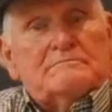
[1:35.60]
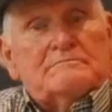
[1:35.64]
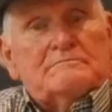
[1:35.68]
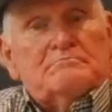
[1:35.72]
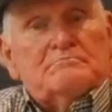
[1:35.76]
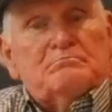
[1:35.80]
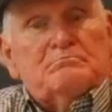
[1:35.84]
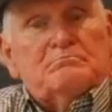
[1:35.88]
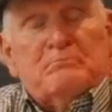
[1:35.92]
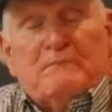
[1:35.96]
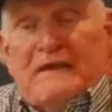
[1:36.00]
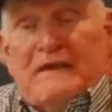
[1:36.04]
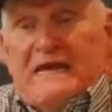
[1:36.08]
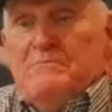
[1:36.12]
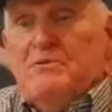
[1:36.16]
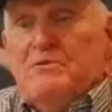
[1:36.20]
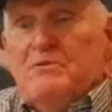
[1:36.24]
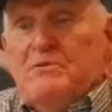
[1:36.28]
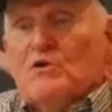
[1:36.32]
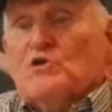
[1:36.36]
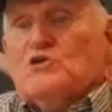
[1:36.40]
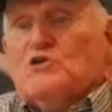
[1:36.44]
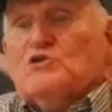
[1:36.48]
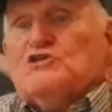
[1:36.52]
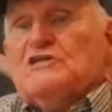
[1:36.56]
Me
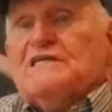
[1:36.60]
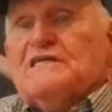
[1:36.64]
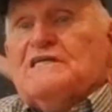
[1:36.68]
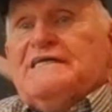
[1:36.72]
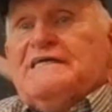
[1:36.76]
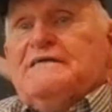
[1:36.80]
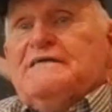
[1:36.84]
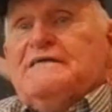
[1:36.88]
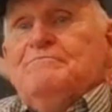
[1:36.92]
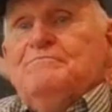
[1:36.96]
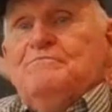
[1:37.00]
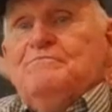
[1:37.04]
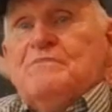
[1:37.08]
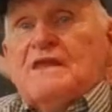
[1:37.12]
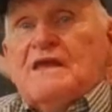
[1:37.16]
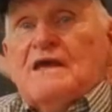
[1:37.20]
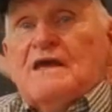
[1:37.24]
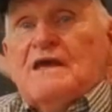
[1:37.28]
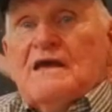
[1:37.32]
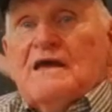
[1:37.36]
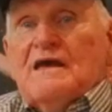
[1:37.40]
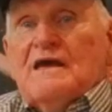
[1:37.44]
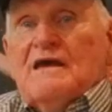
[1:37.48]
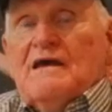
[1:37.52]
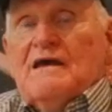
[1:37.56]
personally,
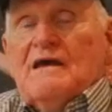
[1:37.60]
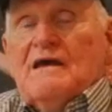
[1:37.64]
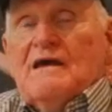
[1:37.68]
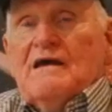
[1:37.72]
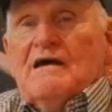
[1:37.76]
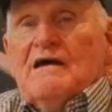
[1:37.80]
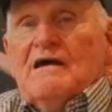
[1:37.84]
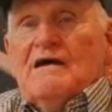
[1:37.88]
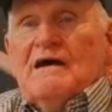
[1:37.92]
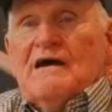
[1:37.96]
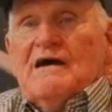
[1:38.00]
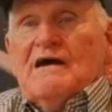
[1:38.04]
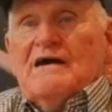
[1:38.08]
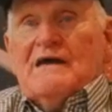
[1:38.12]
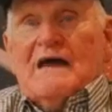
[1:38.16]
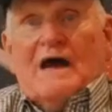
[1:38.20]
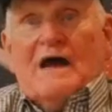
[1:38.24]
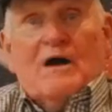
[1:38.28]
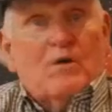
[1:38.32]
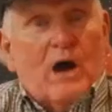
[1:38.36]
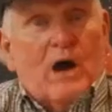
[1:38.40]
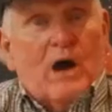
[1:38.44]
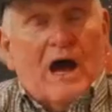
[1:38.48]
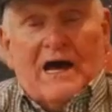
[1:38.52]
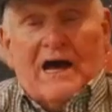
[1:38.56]

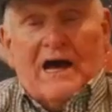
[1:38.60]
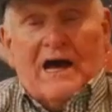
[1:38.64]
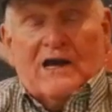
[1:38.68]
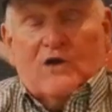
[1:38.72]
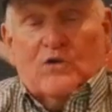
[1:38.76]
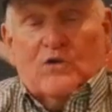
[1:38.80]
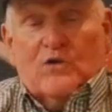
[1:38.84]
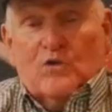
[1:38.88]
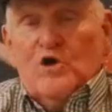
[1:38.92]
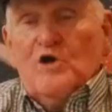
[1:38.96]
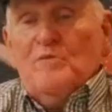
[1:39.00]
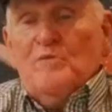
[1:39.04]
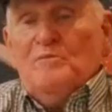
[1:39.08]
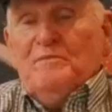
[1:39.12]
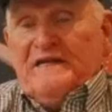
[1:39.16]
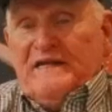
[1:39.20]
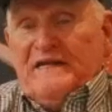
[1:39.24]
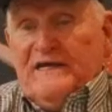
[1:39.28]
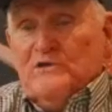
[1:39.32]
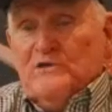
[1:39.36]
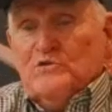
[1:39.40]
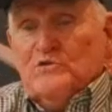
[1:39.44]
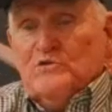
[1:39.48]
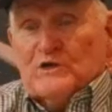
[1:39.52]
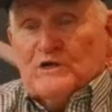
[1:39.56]
I grew up in
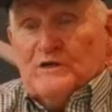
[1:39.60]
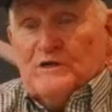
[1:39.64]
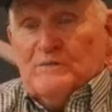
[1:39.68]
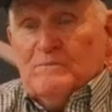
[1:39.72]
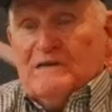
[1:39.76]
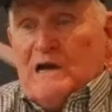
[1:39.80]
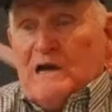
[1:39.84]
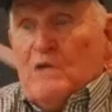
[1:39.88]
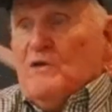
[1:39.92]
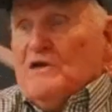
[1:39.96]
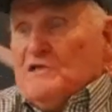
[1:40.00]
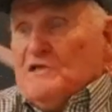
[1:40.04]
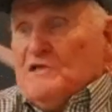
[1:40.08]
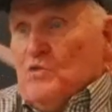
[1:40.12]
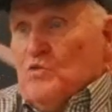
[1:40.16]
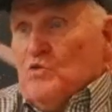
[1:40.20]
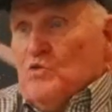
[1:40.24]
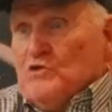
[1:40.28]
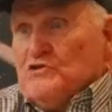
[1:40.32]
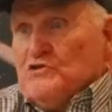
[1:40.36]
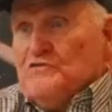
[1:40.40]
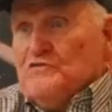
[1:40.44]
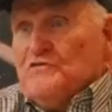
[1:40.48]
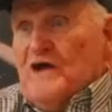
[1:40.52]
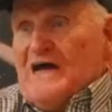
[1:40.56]
Inouye, but I went to
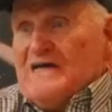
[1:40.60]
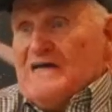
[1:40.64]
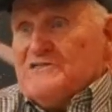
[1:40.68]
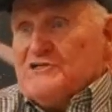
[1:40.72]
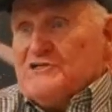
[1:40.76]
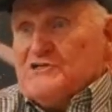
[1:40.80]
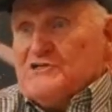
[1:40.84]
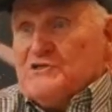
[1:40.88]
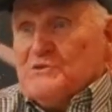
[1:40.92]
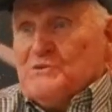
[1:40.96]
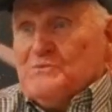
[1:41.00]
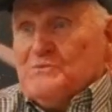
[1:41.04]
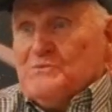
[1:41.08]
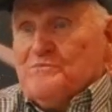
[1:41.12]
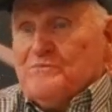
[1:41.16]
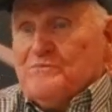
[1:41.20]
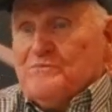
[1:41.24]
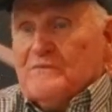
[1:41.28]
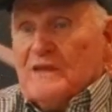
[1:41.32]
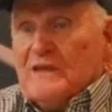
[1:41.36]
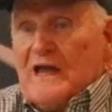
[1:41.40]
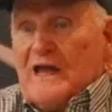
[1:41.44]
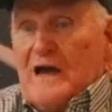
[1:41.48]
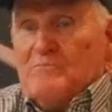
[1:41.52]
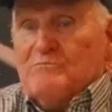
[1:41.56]
Woodruff High School.
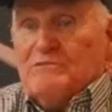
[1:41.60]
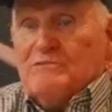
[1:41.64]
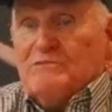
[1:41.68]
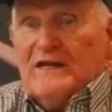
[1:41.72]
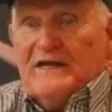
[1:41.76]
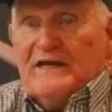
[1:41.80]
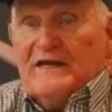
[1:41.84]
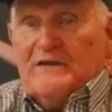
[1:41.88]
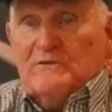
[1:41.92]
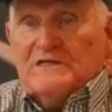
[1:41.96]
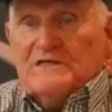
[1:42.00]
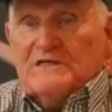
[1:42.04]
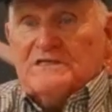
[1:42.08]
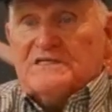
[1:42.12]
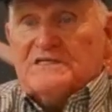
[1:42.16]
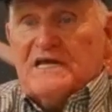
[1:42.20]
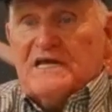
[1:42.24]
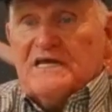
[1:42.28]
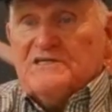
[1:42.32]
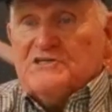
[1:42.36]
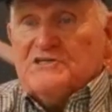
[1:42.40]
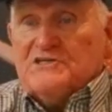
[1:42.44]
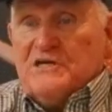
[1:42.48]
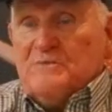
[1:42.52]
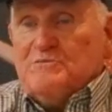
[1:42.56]
I played on a
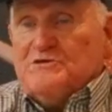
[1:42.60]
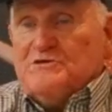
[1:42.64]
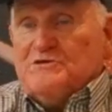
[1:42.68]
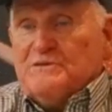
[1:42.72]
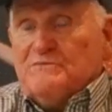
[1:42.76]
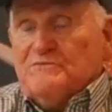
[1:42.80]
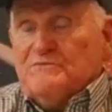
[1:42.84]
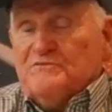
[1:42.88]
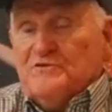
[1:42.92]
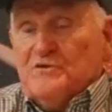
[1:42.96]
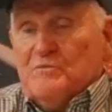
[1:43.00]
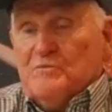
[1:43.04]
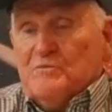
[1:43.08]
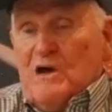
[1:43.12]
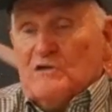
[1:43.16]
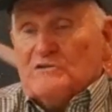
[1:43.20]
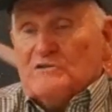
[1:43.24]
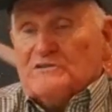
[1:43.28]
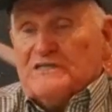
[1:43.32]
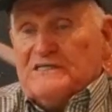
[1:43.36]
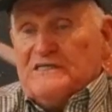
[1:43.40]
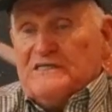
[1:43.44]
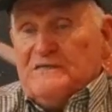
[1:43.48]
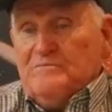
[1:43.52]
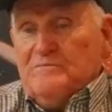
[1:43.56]
state championship football
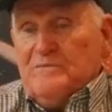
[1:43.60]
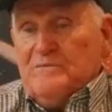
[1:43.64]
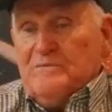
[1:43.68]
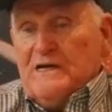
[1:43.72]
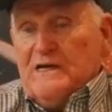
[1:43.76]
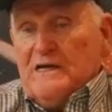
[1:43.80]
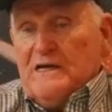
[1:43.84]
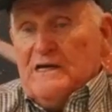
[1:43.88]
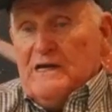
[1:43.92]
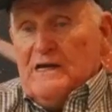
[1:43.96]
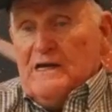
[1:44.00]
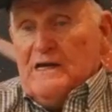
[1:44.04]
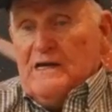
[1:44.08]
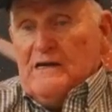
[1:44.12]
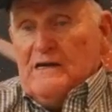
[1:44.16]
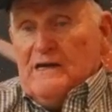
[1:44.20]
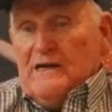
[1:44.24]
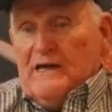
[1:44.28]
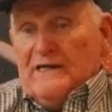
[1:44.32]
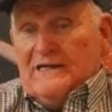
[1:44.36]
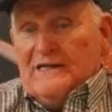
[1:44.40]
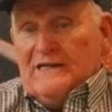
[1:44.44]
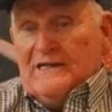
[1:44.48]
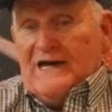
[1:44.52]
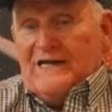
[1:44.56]
team
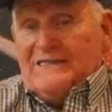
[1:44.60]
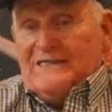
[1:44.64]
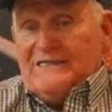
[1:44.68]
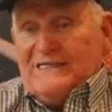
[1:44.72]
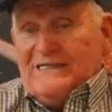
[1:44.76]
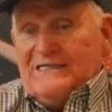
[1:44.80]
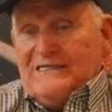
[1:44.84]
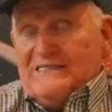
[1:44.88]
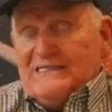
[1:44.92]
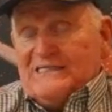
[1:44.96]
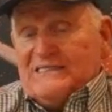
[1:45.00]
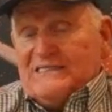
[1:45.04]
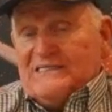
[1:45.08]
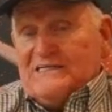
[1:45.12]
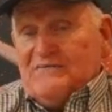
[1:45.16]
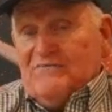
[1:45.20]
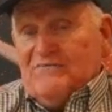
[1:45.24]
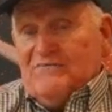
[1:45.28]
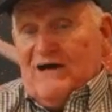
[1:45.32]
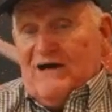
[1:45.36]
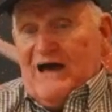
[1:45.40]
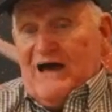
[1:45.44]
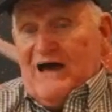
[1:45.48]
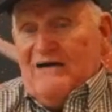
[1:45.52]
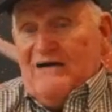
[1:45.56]
in
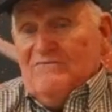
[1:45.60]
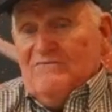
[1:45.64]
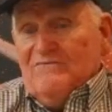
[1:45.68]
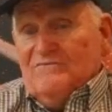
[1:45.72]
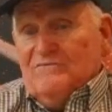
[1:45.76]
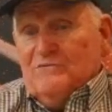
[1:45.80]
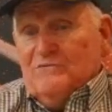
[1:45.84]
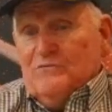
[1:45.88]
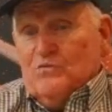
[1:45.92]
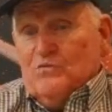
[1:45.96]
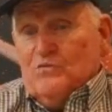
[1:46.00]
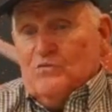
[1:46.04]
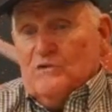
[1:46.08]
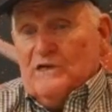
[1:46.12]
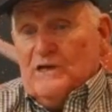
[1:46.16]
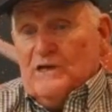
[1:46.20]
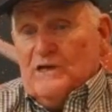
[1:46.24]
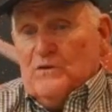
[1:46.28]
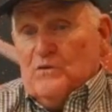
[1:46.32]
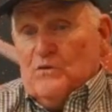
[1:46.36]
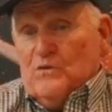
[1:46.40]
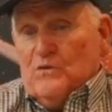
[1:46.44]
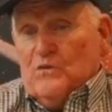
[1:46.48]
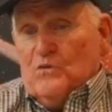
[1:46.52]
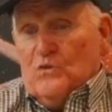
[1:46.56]
1965
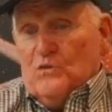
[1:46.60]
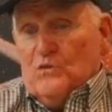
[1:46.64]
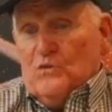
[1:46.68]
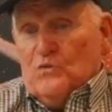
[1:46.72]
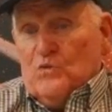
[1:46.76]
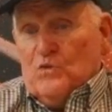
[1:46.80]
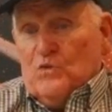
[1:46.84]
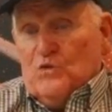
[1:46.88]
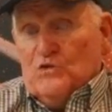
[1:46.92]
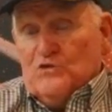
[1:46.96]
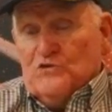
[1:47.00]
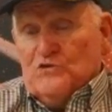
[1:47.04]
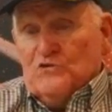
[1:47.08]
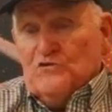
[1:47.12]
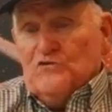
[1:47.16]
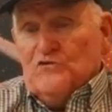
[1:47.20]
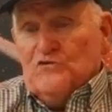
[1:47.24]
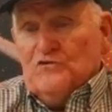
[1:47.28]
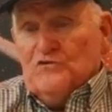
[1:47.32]
at Woodruff.